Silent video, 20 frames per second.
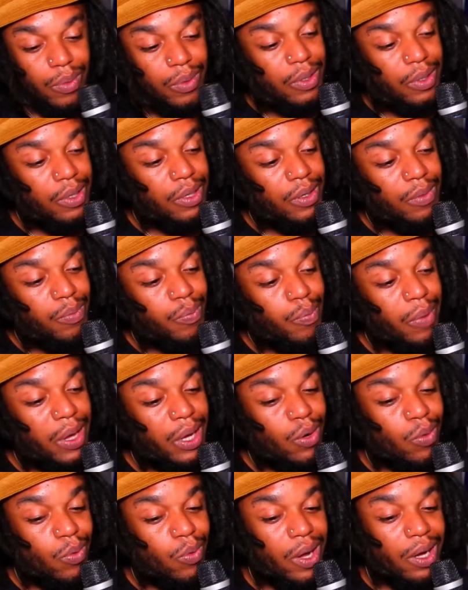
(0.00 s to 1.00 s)
make a
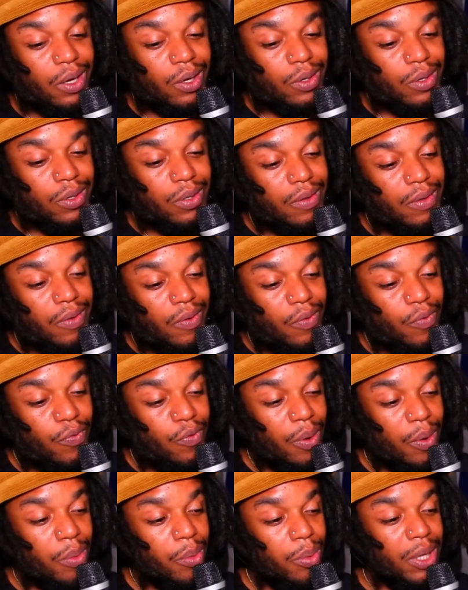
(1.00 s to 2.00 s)
record from
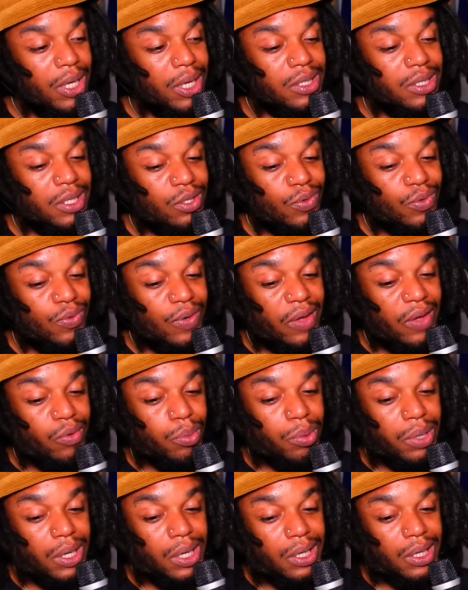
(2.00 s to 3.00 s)
a place that you've never
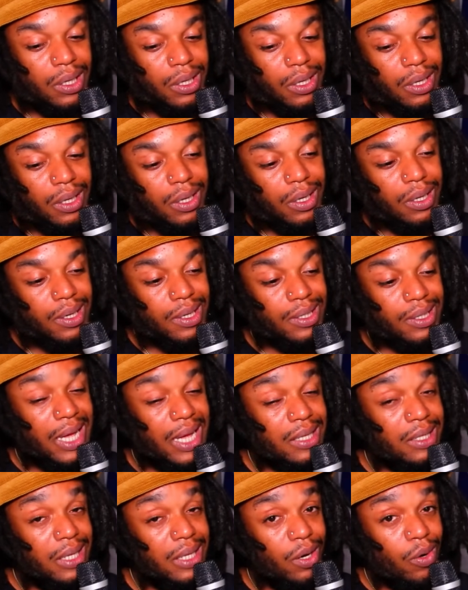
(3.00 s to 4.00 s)
been, because that's
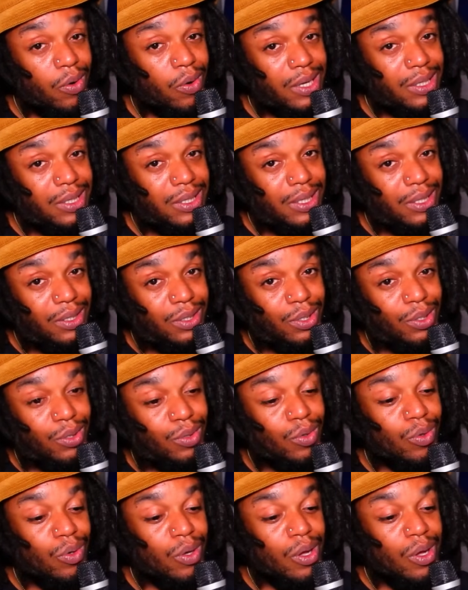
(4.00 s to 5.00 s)
interesting to you.
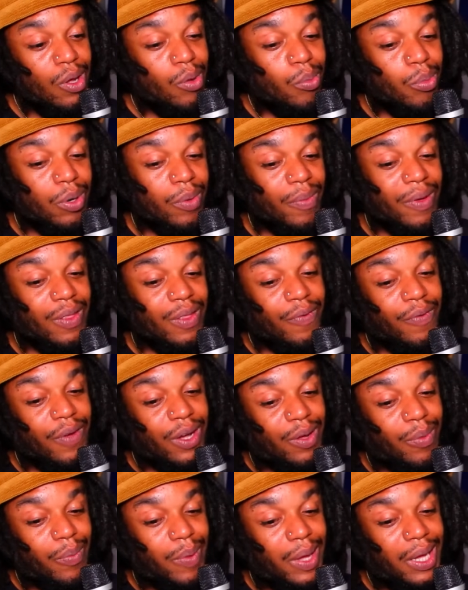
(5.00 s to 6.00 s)
But a motherfucker
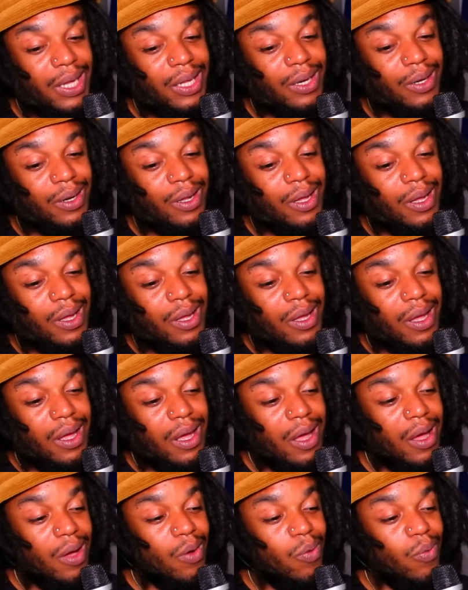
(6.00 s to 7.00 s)
making
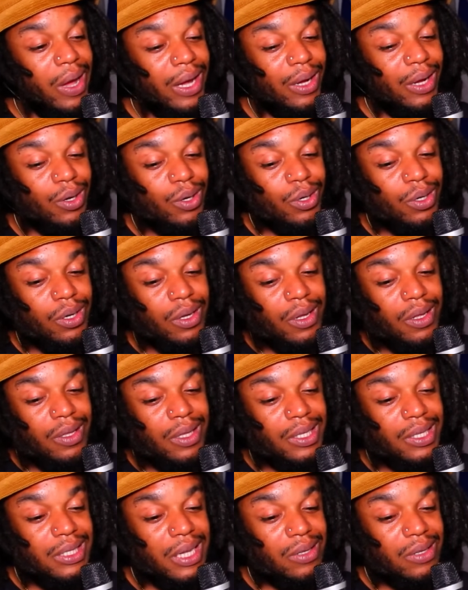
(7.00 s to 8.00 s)
a record that
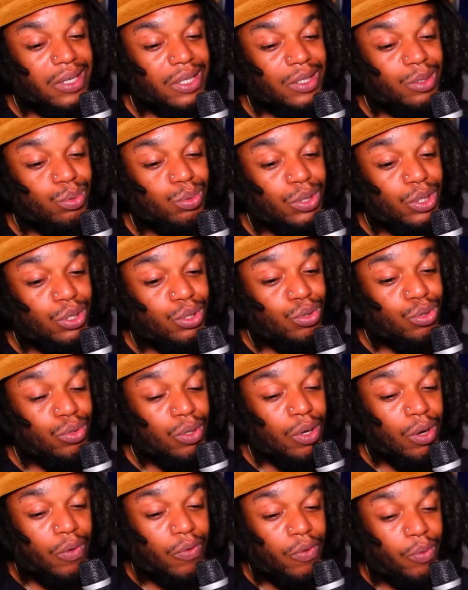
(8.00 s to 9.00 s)
sounds like some shit you
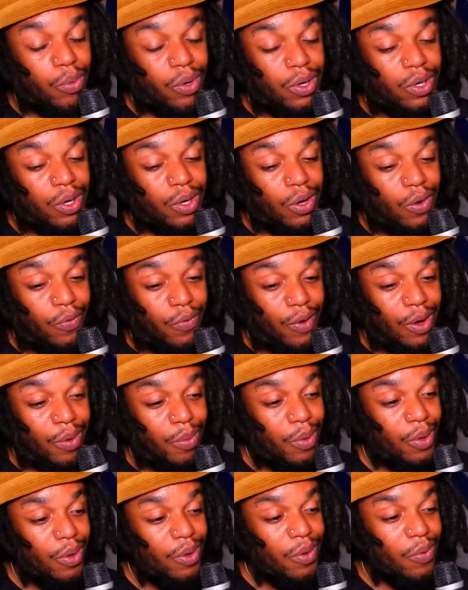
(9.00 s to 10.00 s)
know from where you're from,
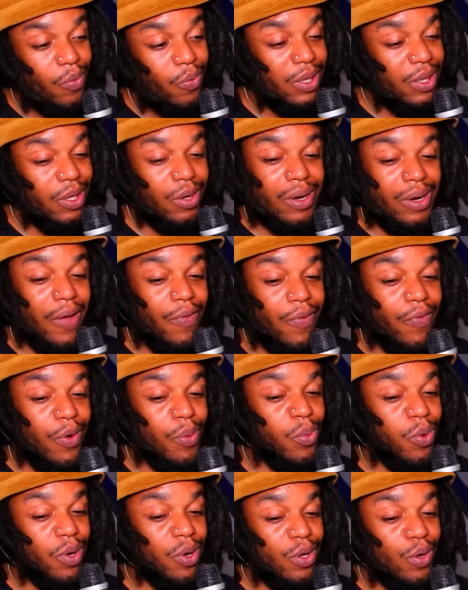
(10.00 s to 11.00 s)
when they're not from
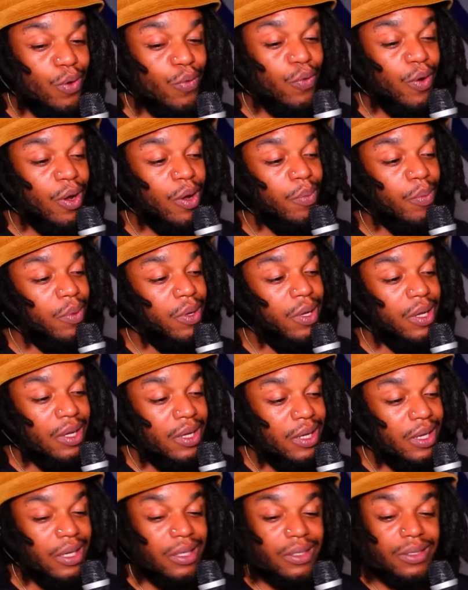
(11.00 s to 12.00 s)
where you're from,
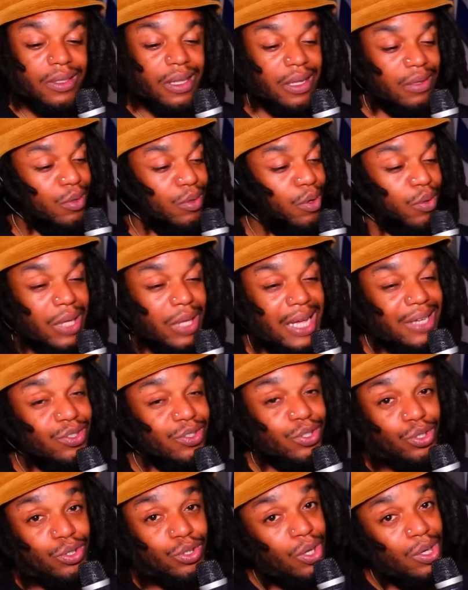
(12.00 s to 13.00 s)
is that, bro,
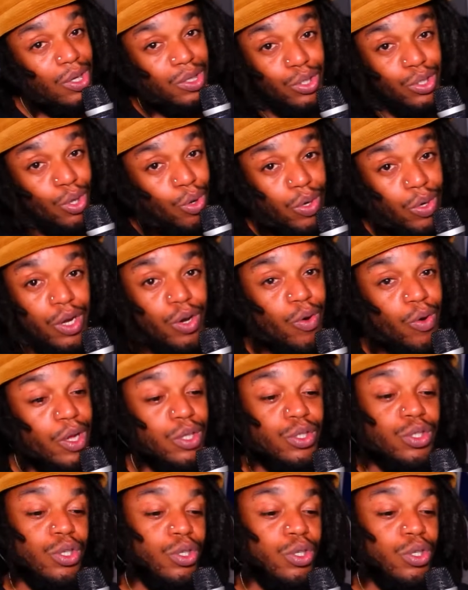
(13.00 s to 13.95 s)
that's no interesting.